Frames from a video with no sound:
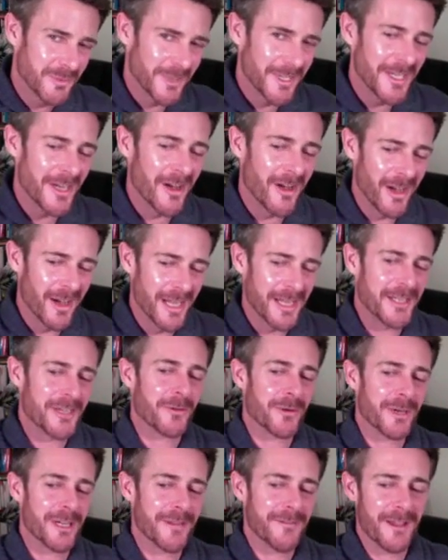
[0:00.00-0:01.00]
pretty high
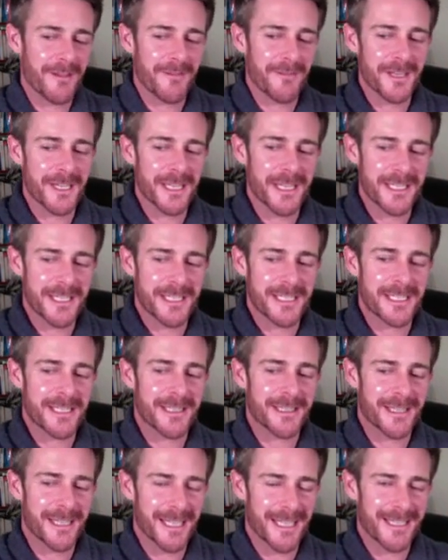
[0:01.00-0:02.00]
degree of evidence
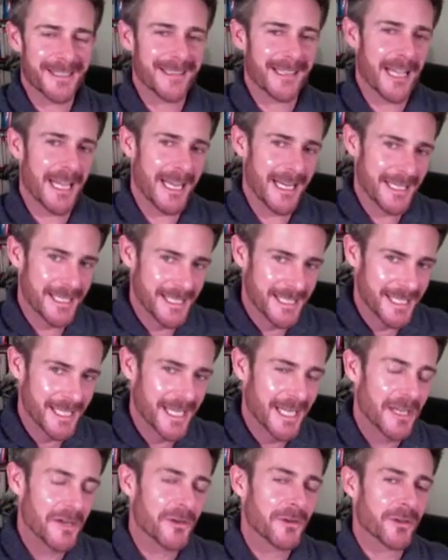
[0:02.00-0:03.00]
that it's
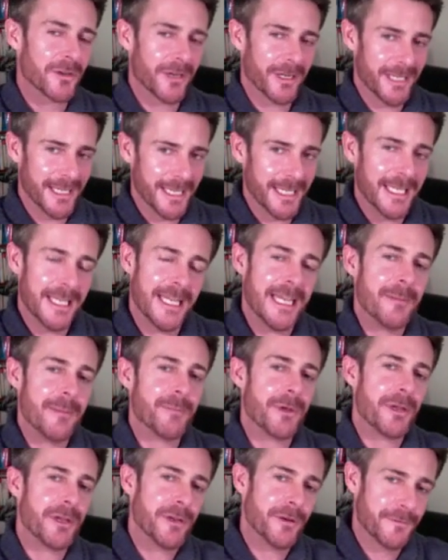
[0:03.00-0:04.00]
a good idea to
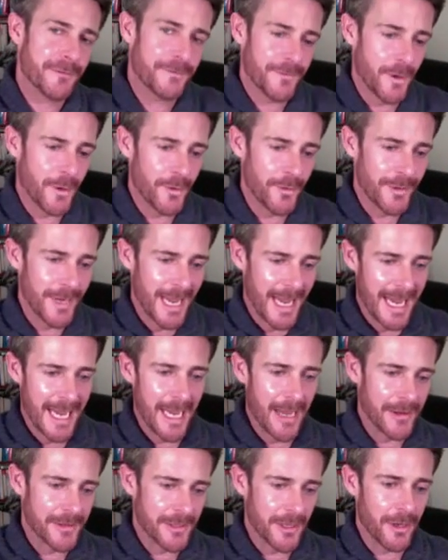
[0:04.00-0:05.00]
keep your phone
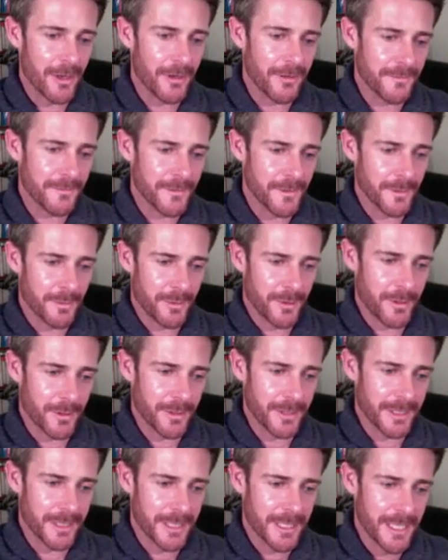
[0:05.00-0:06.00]
out of your
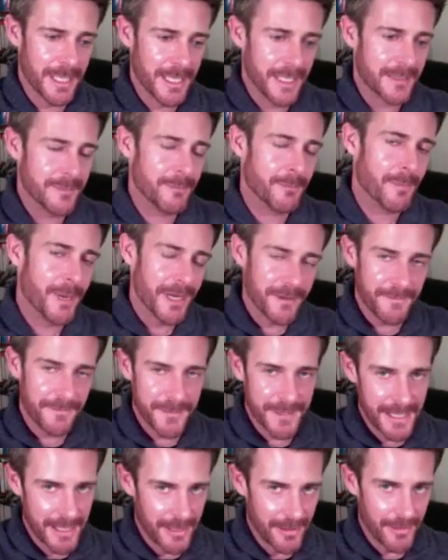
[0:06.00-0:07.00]
pocket. Better
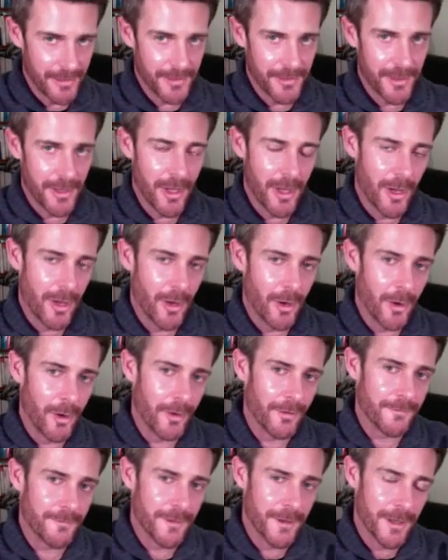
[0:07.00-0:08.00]
for the health
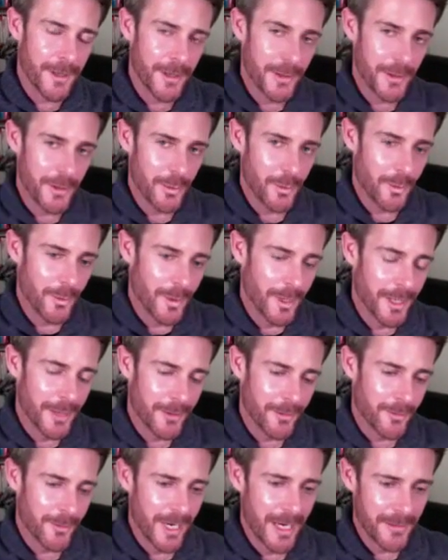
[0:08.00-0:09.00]
of your
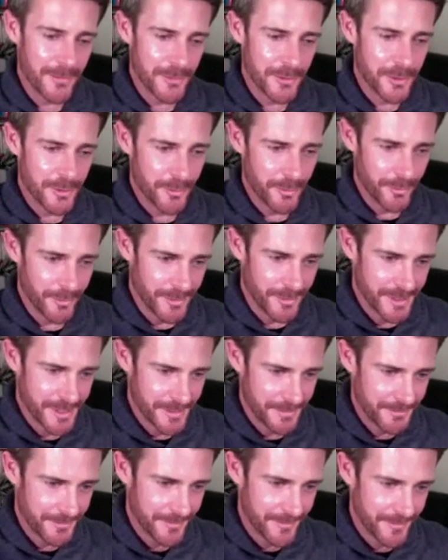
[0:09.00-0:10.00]
crown
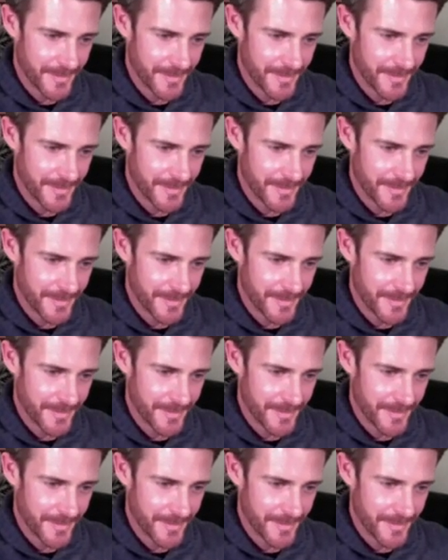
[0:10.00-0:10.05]
jewels.